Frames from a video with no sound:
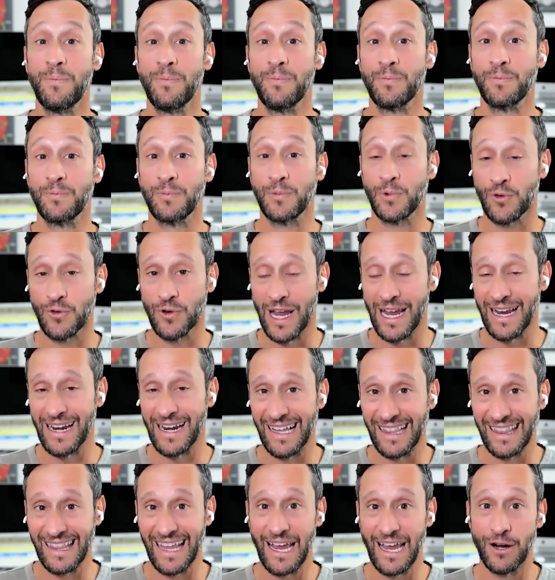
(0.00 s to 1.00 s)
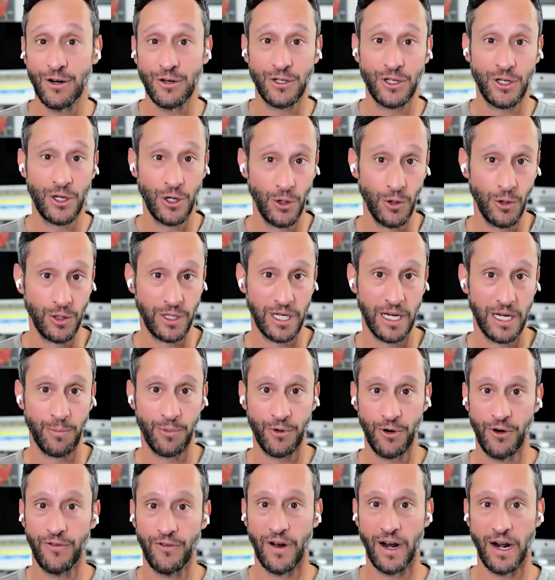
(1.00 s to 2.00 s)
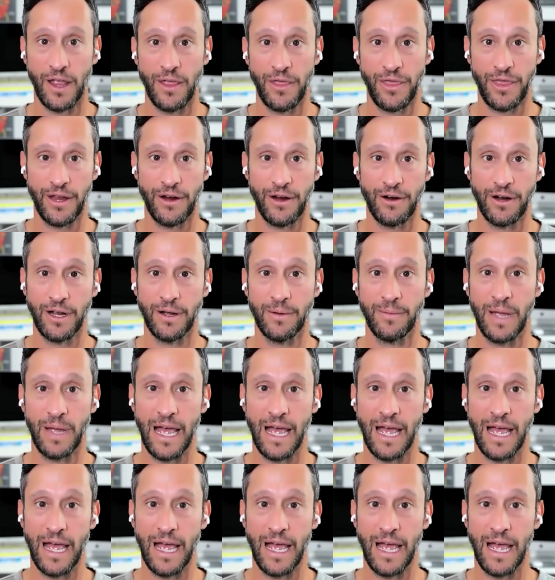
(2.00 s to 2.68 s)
create a layer two to improve on Ethereum